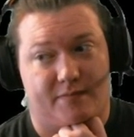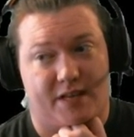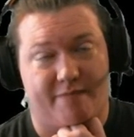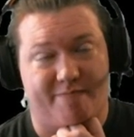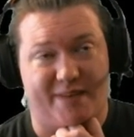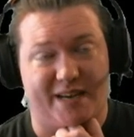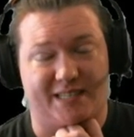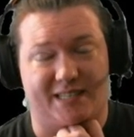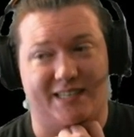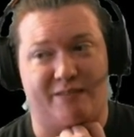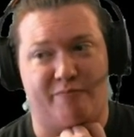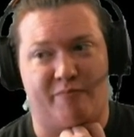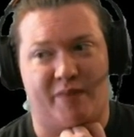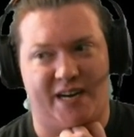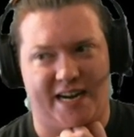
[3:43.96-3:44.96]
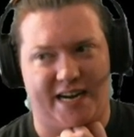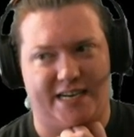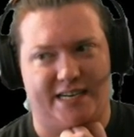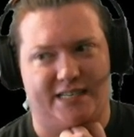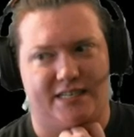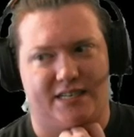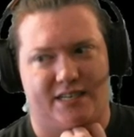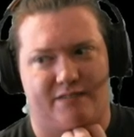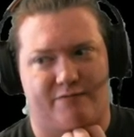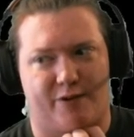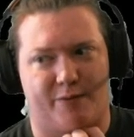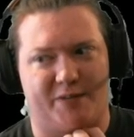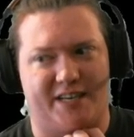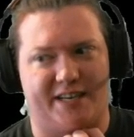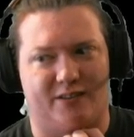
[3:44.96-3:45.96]
embezzling money
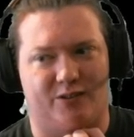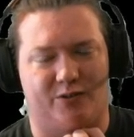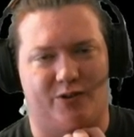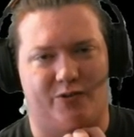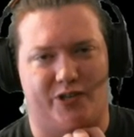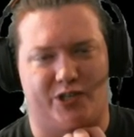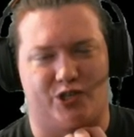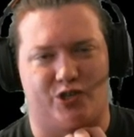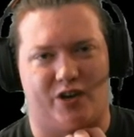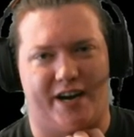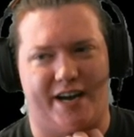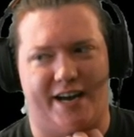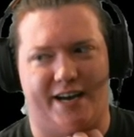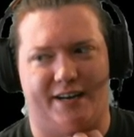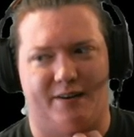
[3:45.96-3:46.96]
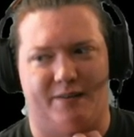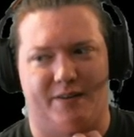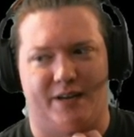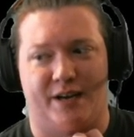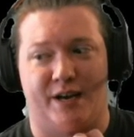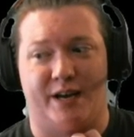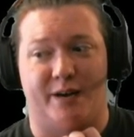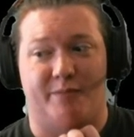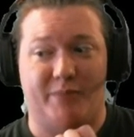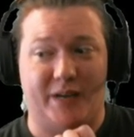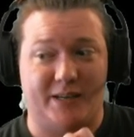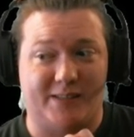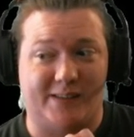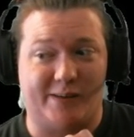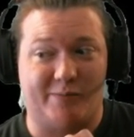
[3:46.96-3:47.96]
from the Yellow Lotus Triad.
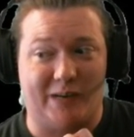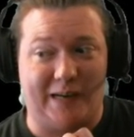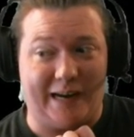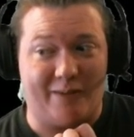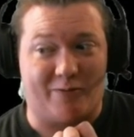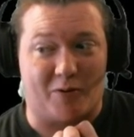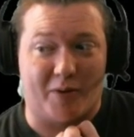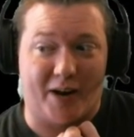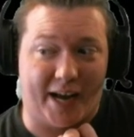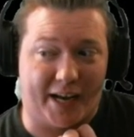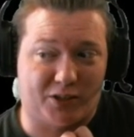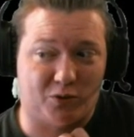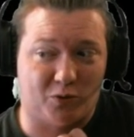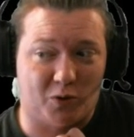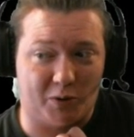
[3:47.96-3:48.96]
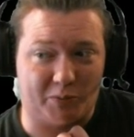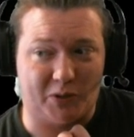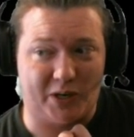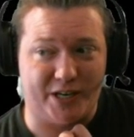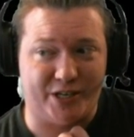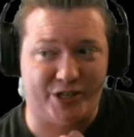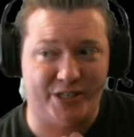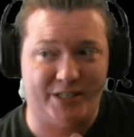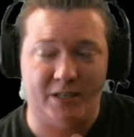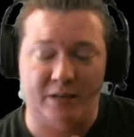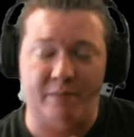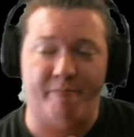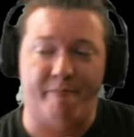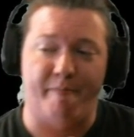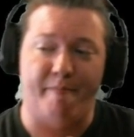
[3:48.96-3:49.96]
Embezzling money from an actual corporation?
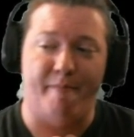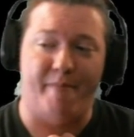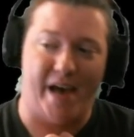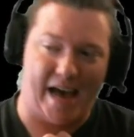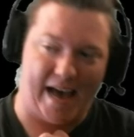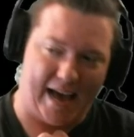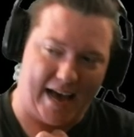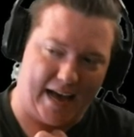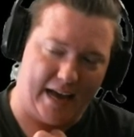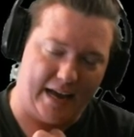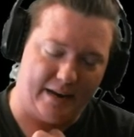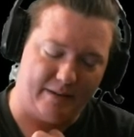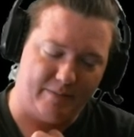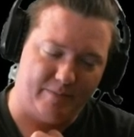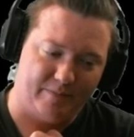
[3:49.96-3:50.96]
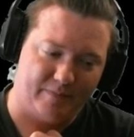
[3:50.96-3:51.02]
Bad.